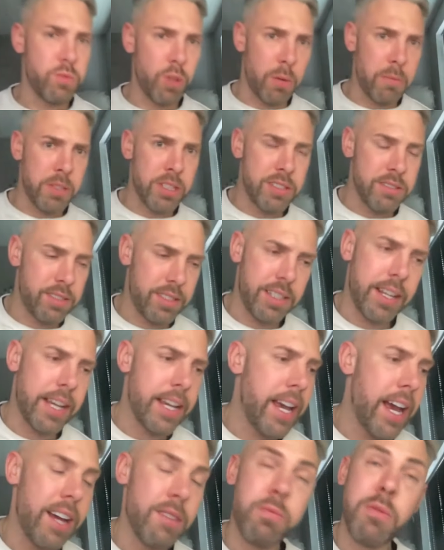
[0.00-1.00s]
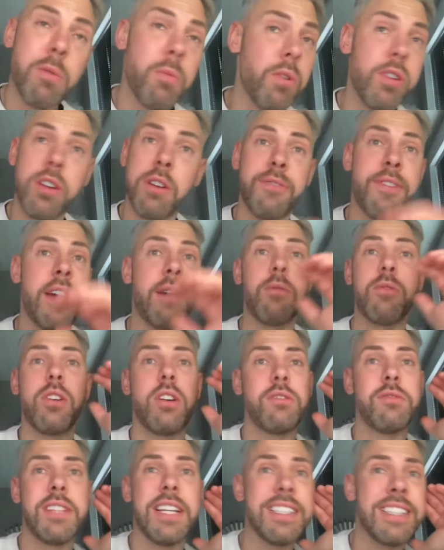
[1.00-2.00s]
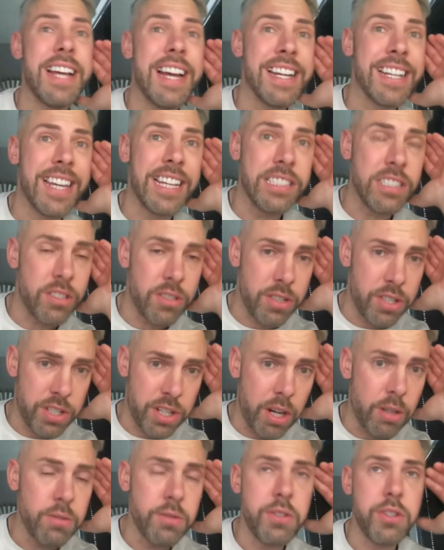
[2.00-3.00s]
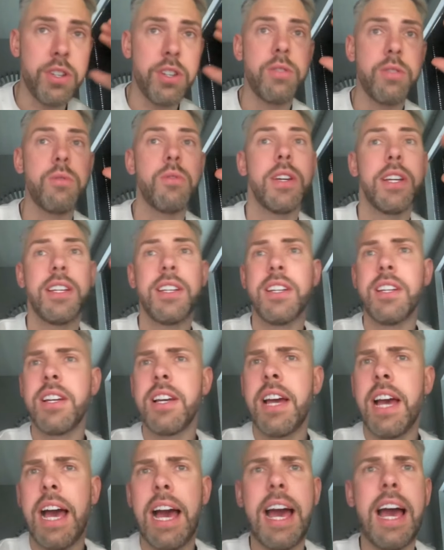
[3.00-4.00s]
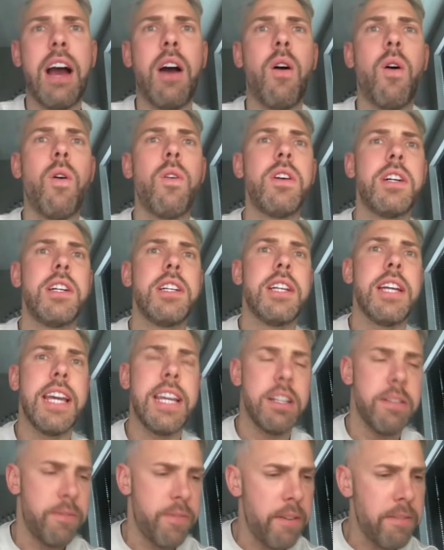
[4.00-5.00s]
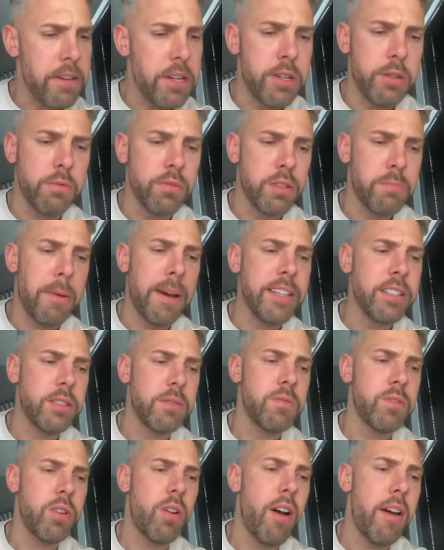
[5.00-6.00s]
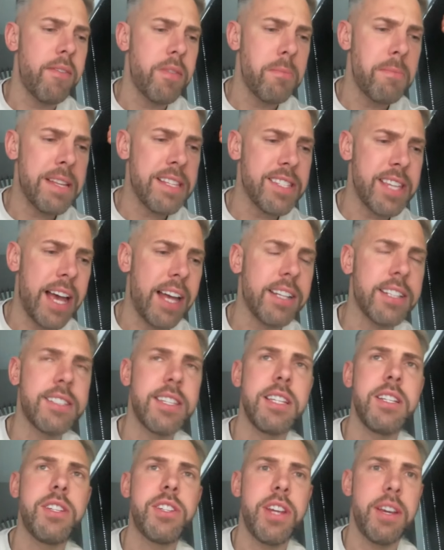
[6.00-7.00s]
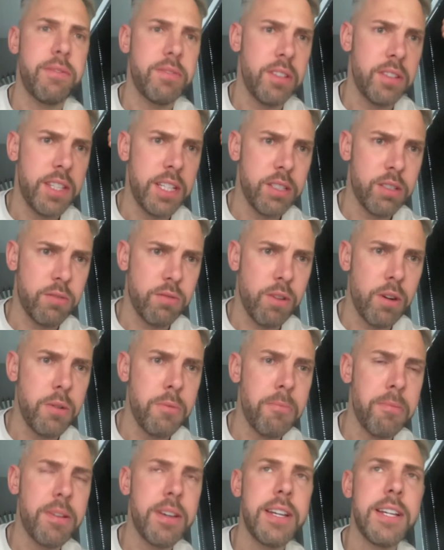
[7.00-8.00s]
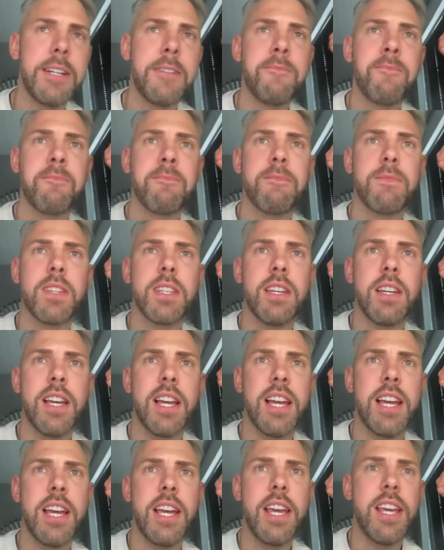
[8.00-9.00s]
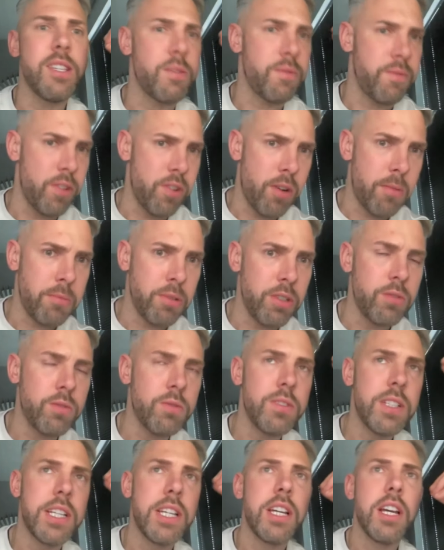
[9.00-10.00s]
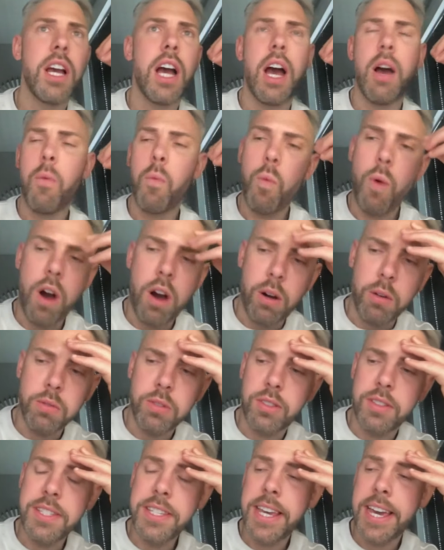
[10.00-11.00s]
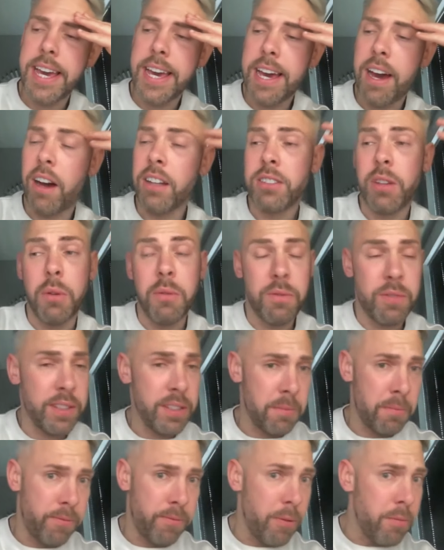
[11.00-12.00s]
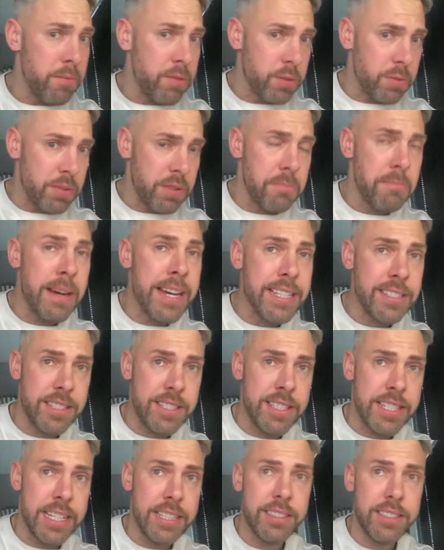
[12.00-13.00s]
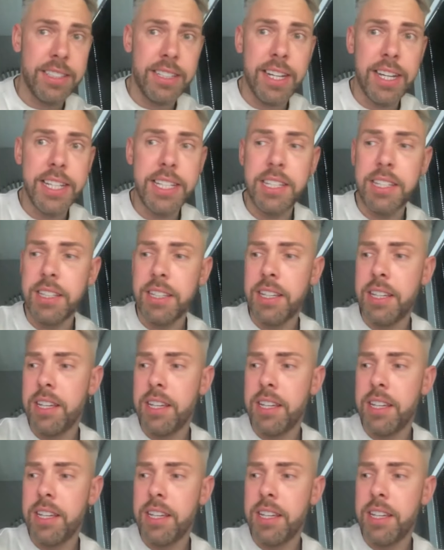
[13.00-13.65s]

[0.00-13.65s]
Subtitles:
dominance that they had. We wouldn't have held on. And that, again, just shows you how, in a very short space of time, the mentality shift of this group is phenomenal. And whilst, yeah, I don't think the performance was amazing yesterday,